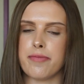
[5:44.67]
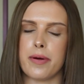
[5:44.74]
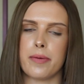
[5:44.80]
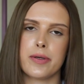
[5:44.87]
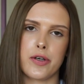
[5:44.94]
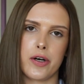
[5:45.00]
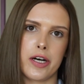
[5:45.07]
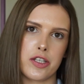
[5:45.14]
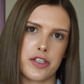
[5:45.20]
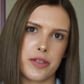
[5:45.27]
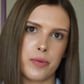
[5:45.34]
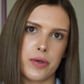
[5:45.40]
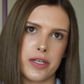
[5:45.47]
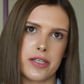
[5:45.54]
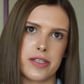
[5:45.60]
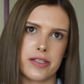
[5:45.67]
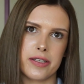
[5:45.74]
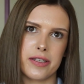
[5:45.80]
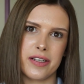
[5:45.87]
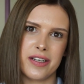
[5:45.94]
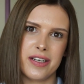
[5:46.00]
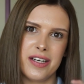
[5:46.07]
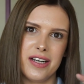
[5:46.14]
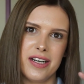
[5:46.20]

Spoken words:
but we don't actually want it to